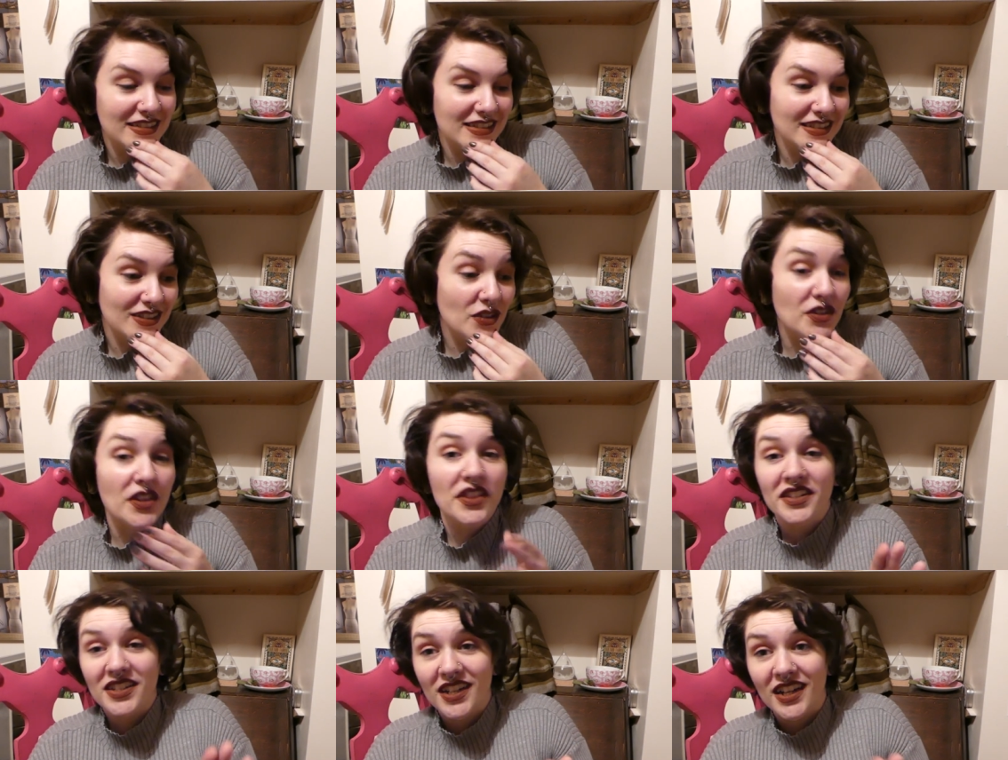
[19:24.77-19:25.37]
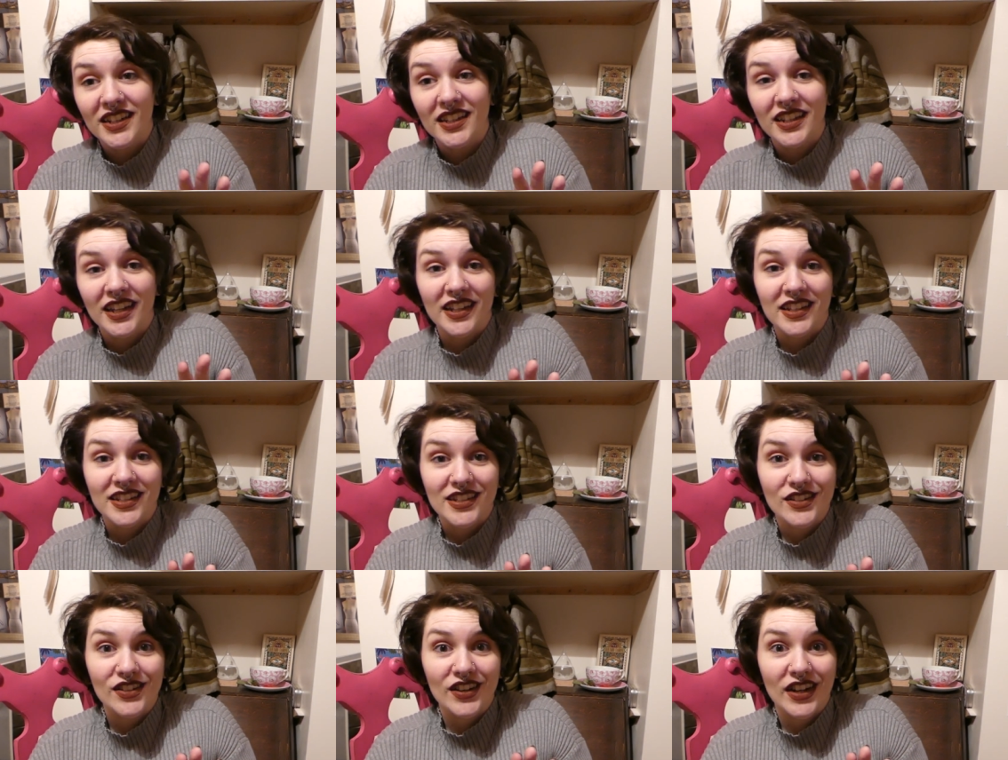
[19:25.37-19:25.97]
Although the tiny cake
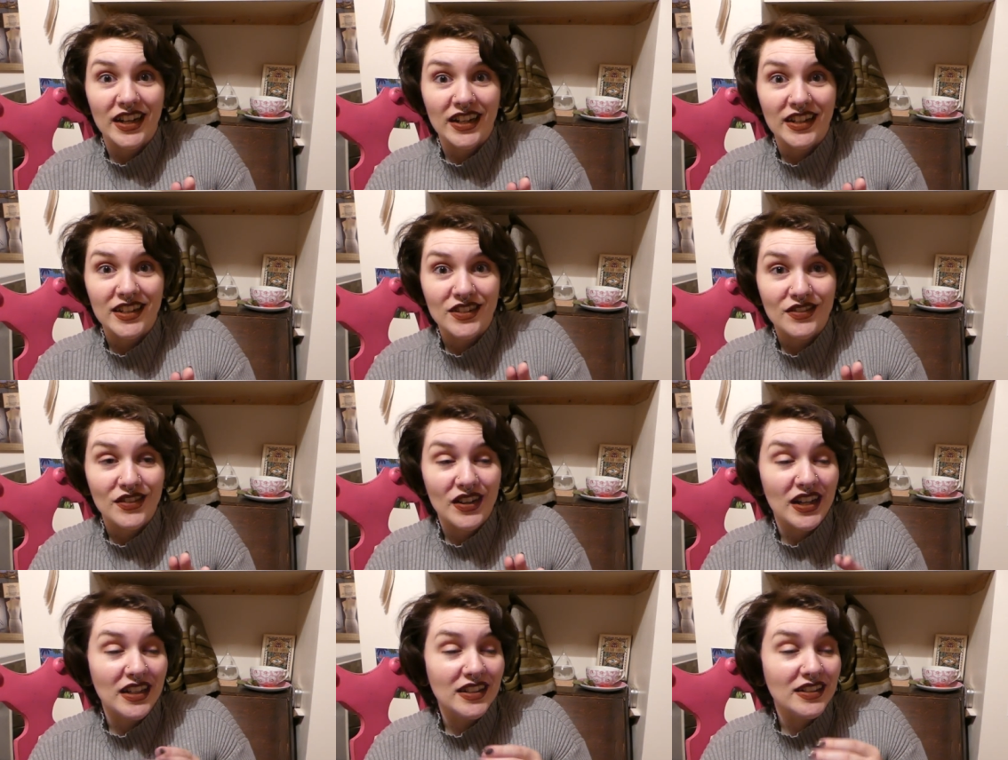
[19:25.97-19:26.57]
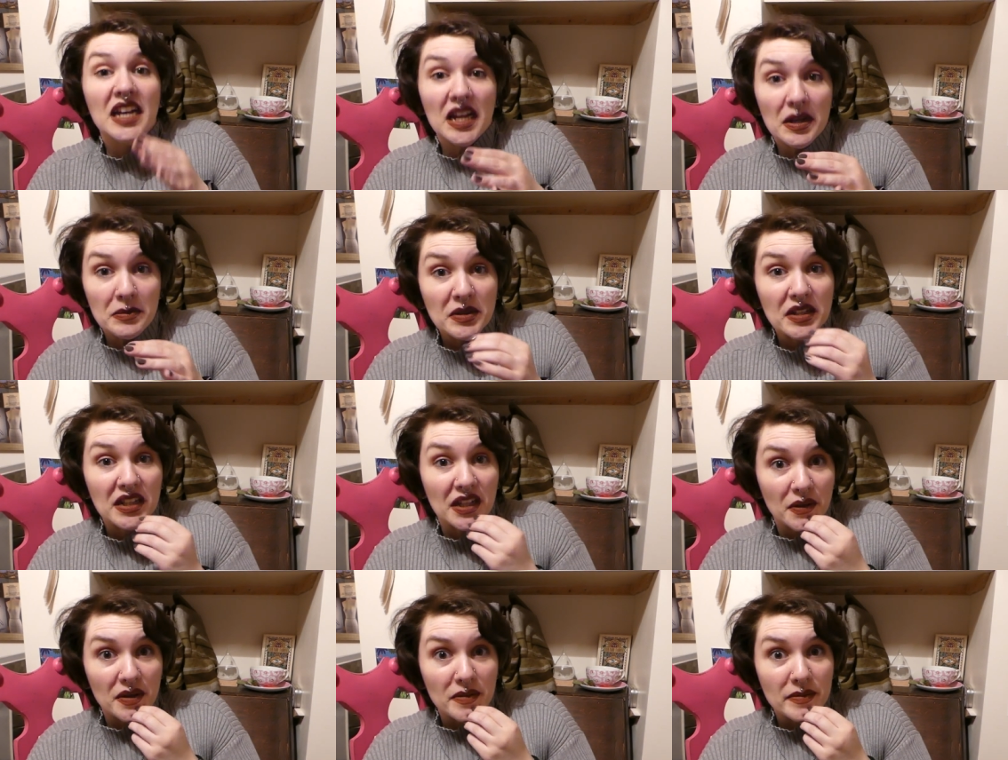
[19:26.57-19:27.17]
is great as well. I'm gonna
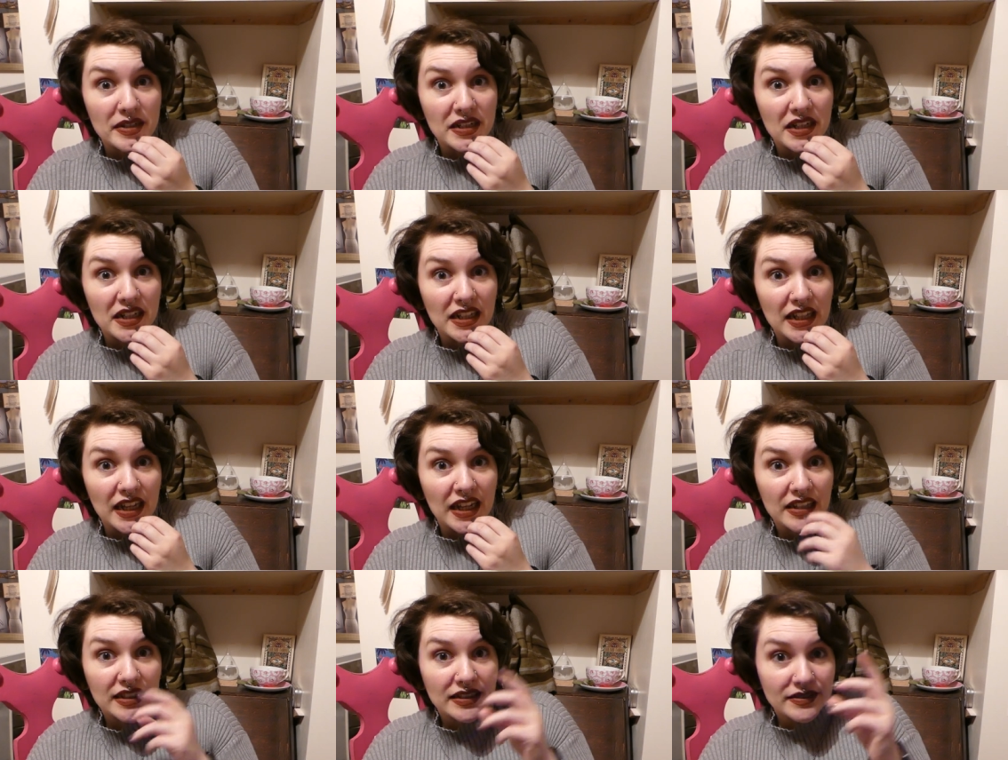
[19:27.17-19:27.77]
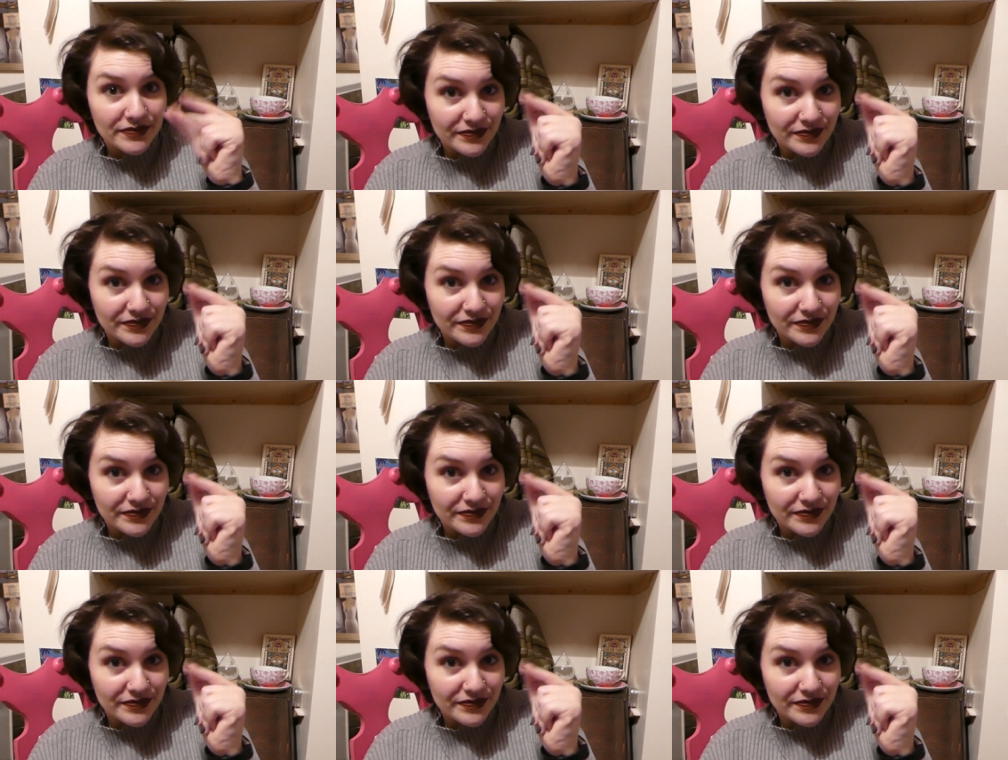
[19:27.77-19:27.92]
go eat my tiny cake.